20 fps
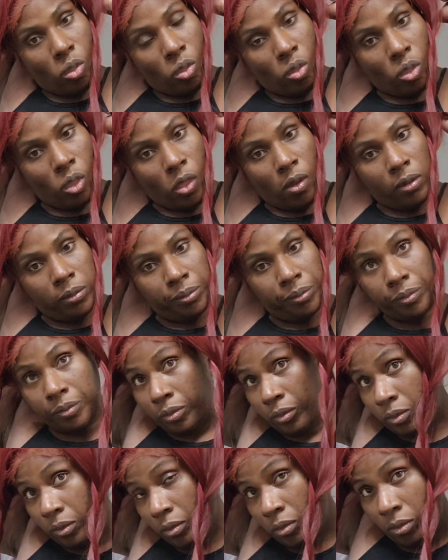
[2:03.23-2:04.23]
my
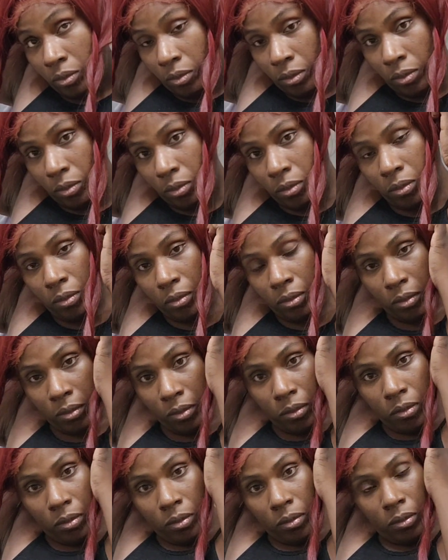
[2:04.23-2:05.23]
perimeter has
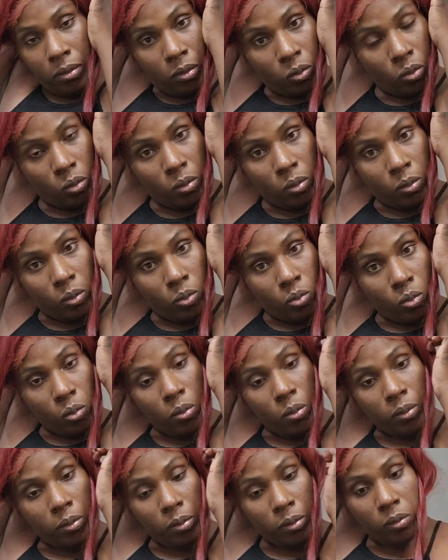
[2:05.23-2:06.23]
like no hair on it,
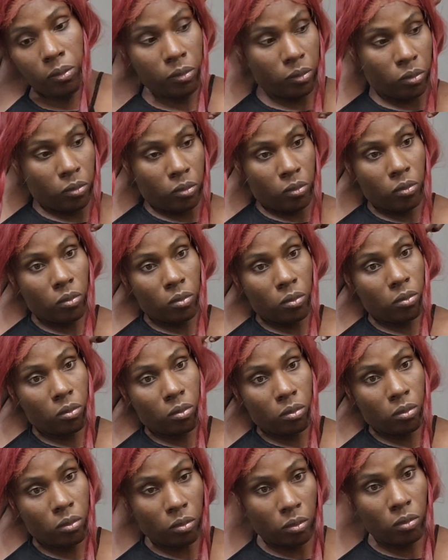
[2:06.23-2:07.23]
so I was able to do that.
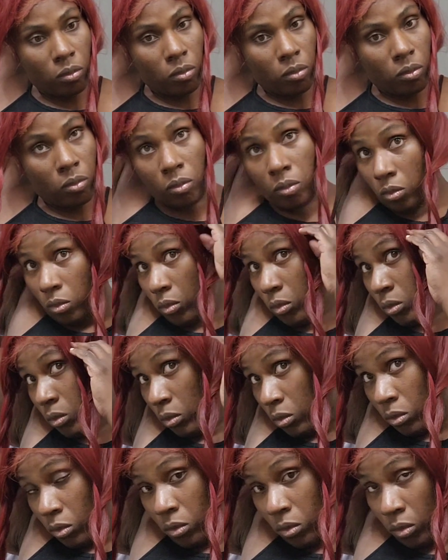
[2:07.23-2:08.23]
But if you
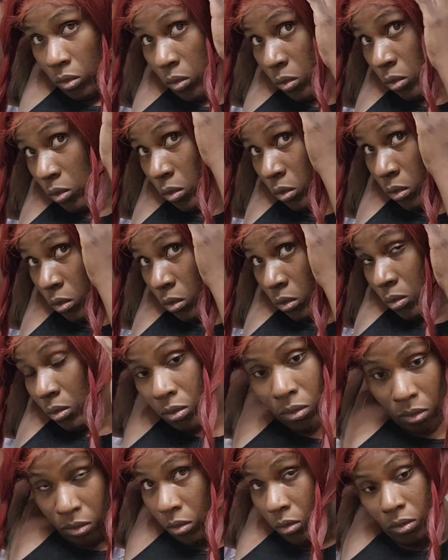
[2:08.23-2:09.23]
have a
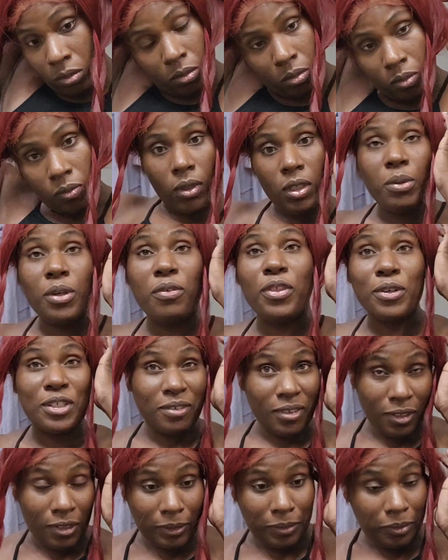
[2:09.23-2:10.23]
frontal where your hair is
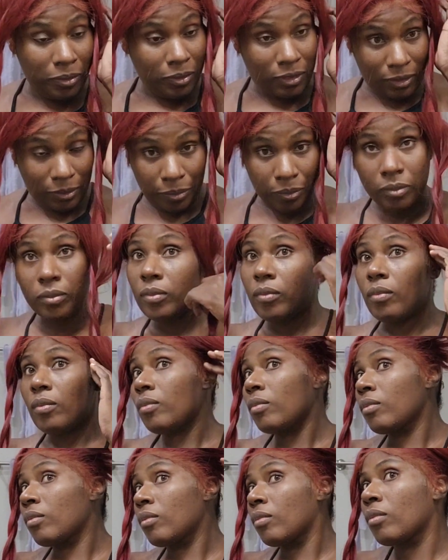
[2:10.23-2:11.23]
right there,
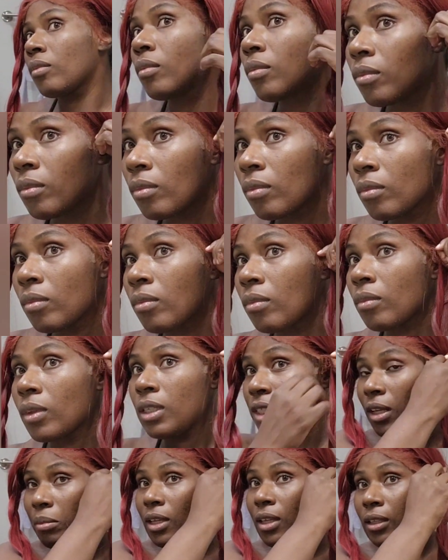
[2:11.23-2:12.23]
don't
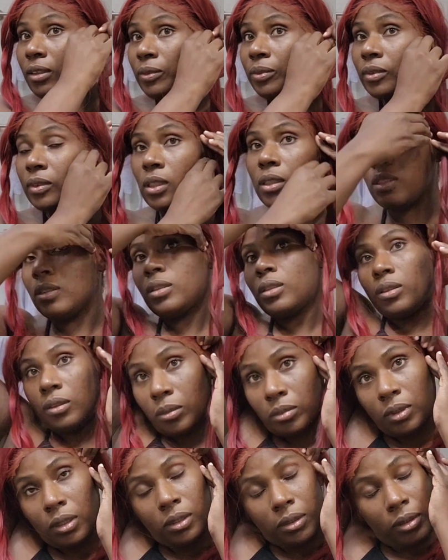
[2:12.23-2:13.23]
go in and
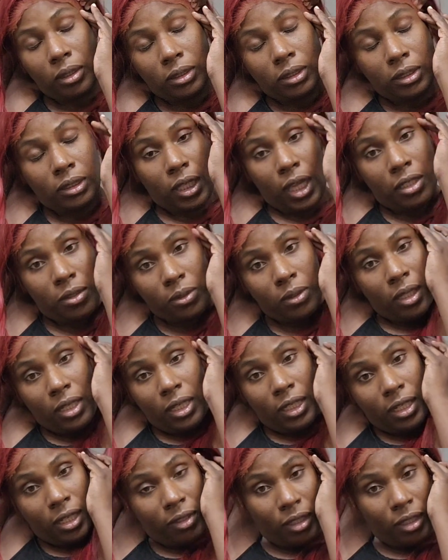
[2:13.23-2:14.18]
stick it in